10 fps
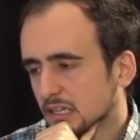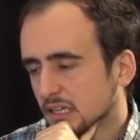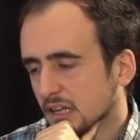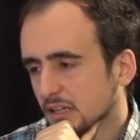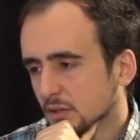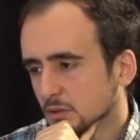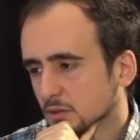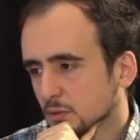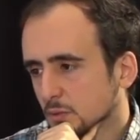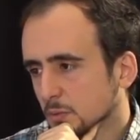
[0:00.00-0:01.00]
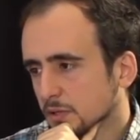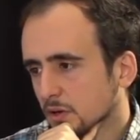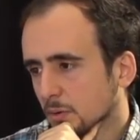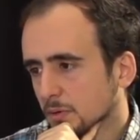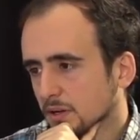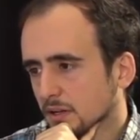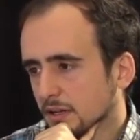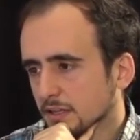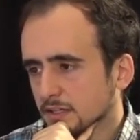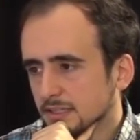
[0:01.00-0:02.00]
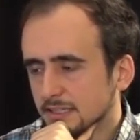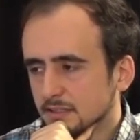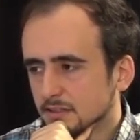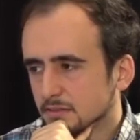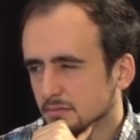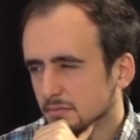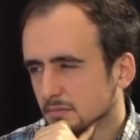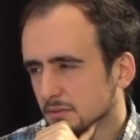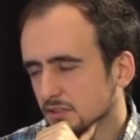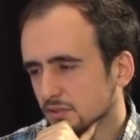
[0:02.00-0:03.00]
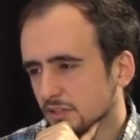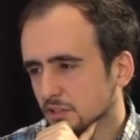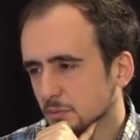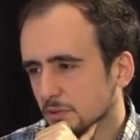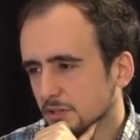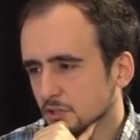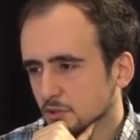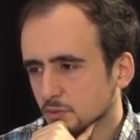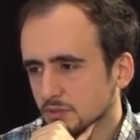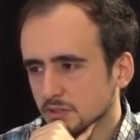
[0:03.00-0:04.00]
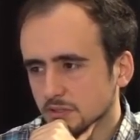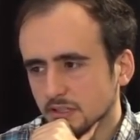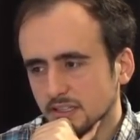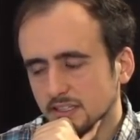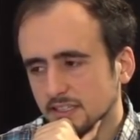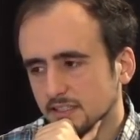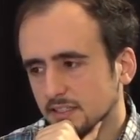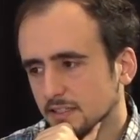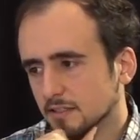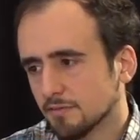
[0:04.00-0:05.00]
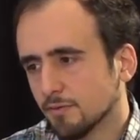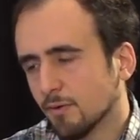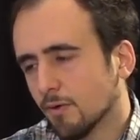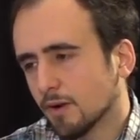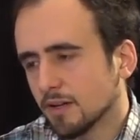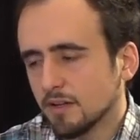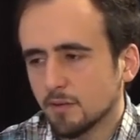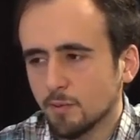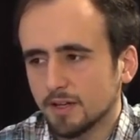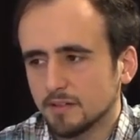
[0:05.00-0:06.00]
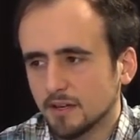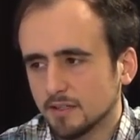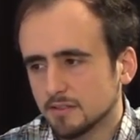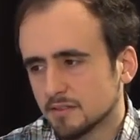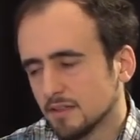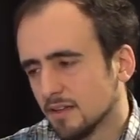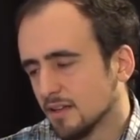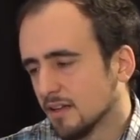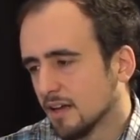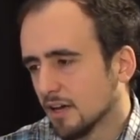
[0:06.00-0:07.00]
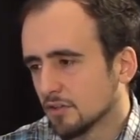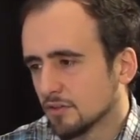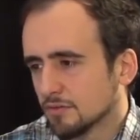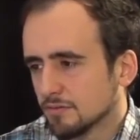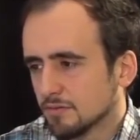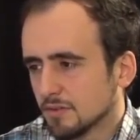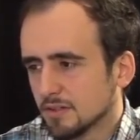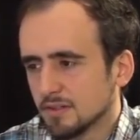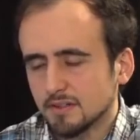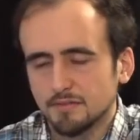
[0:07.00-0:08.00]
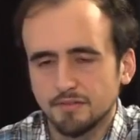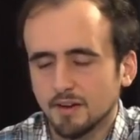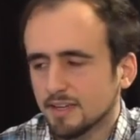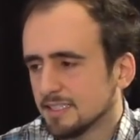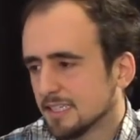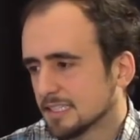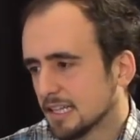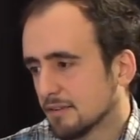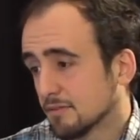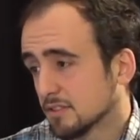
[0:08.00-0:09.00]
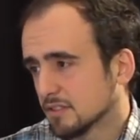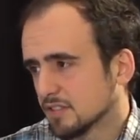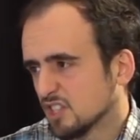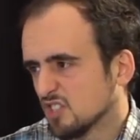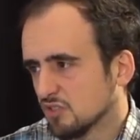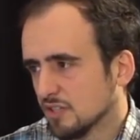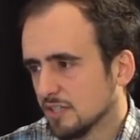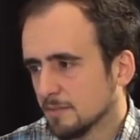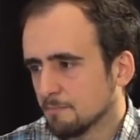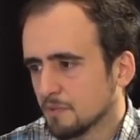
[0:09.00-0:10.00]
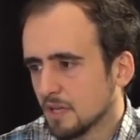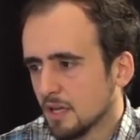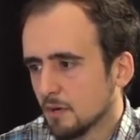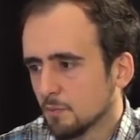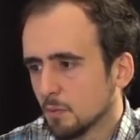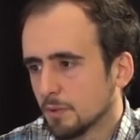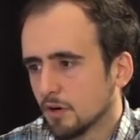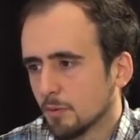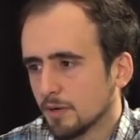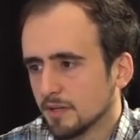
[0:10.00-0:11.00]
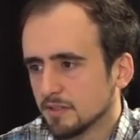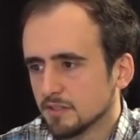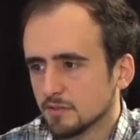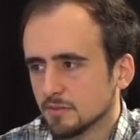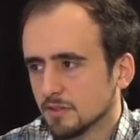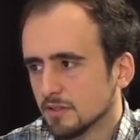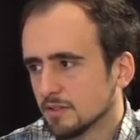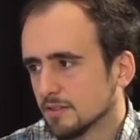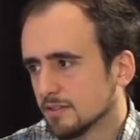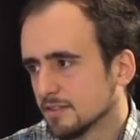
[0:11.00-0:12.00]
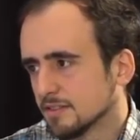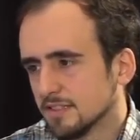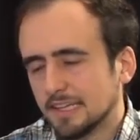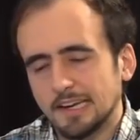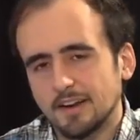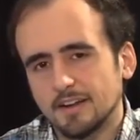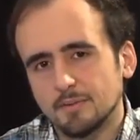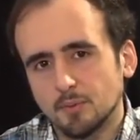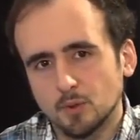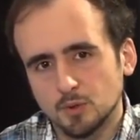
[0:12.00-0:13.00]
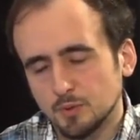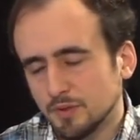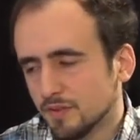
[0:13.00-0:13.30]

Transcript: And also we will be covering like the strangest variations, which is ed, and d4, and here white has a lot of fun ideas, like for instance h3. We will be covering this the Digley-Wren approach with